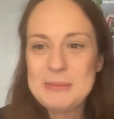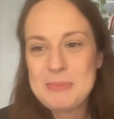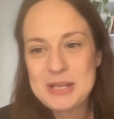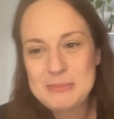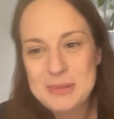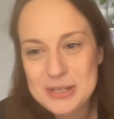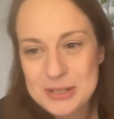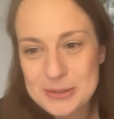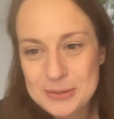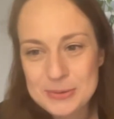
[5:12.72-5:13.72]
Maybe
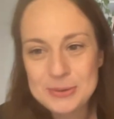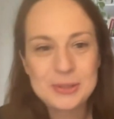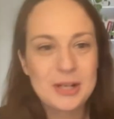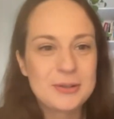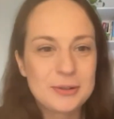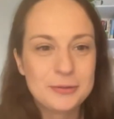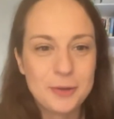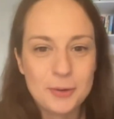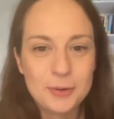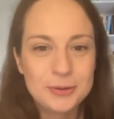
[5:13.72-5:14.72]
you took out your
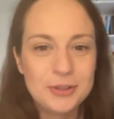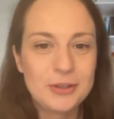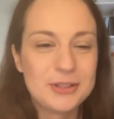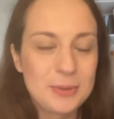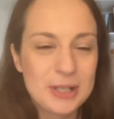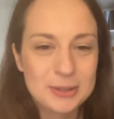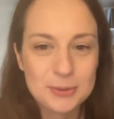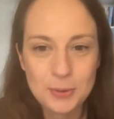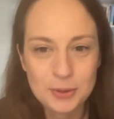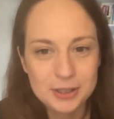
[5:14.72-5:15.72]
phone on the way to
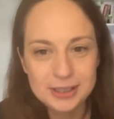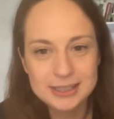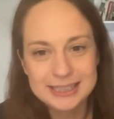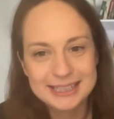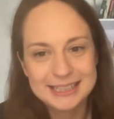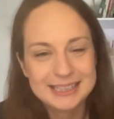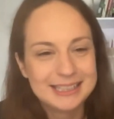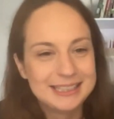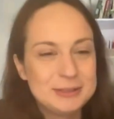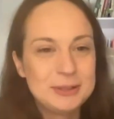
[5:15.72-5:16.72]
work
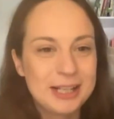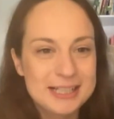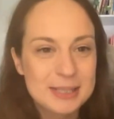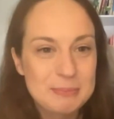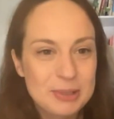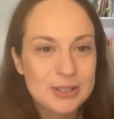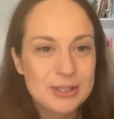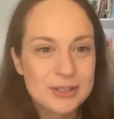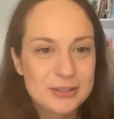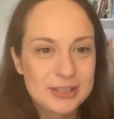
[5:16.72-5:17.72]
and you liked some
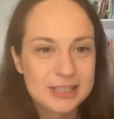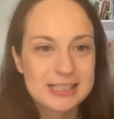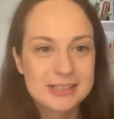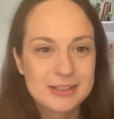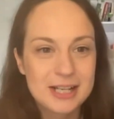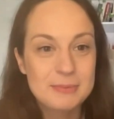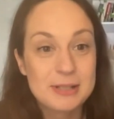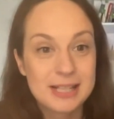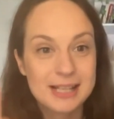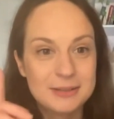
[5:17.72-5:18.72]
pictures on the Instagram
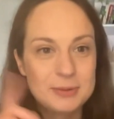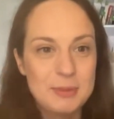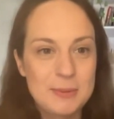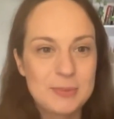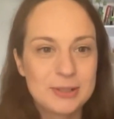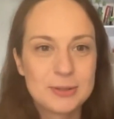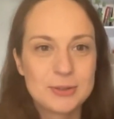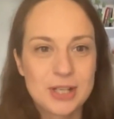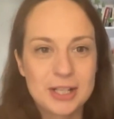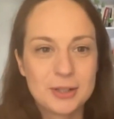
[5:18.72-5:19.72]
and then remembered to
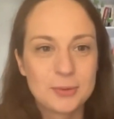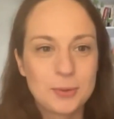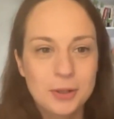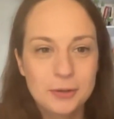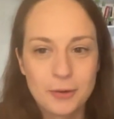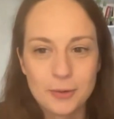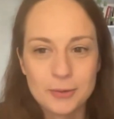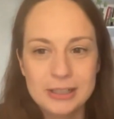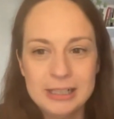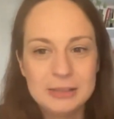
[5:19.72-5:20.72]
check your
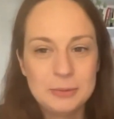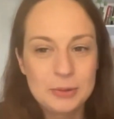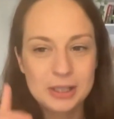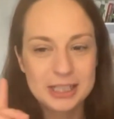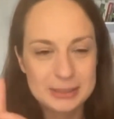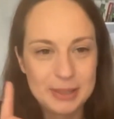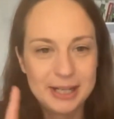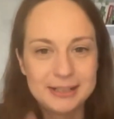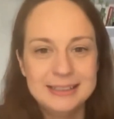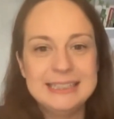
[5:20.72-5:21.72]
work
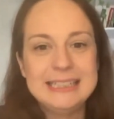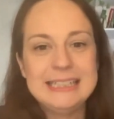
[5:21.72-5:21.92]
email.